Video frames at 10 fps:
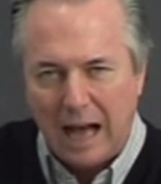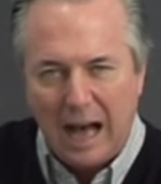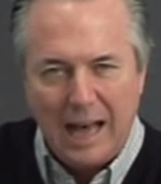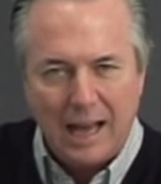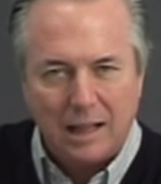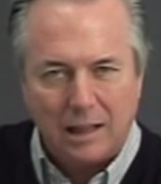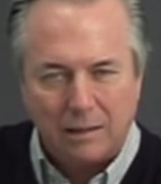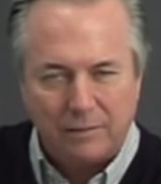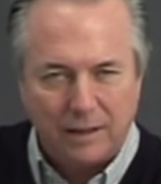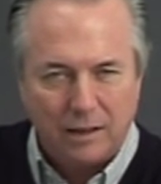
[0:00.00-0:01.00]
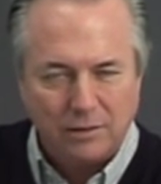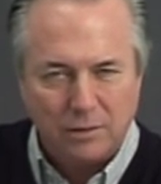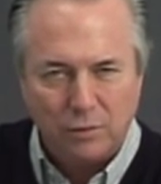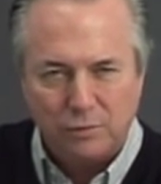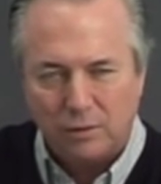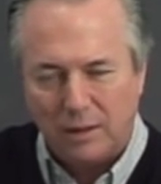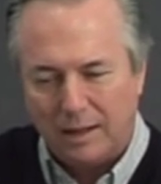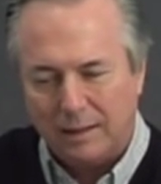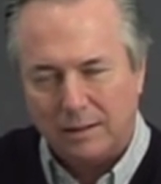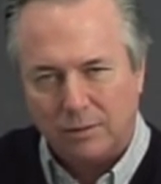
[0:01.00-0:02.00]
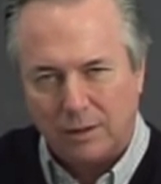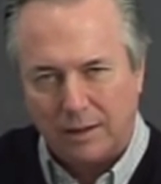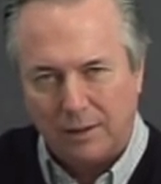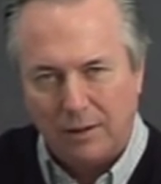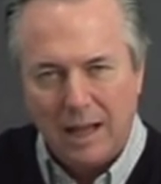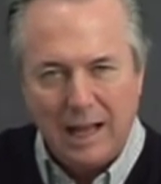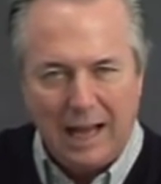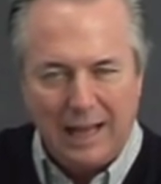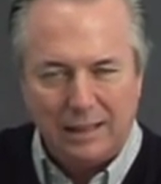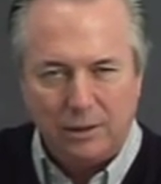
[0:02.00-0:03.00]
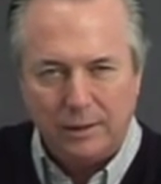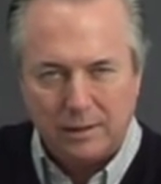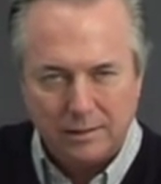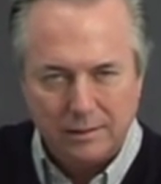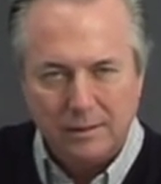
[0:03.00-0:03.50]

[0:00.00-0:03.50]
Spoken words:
I'll. Fijaos cómo uso la contracción. I'll do it.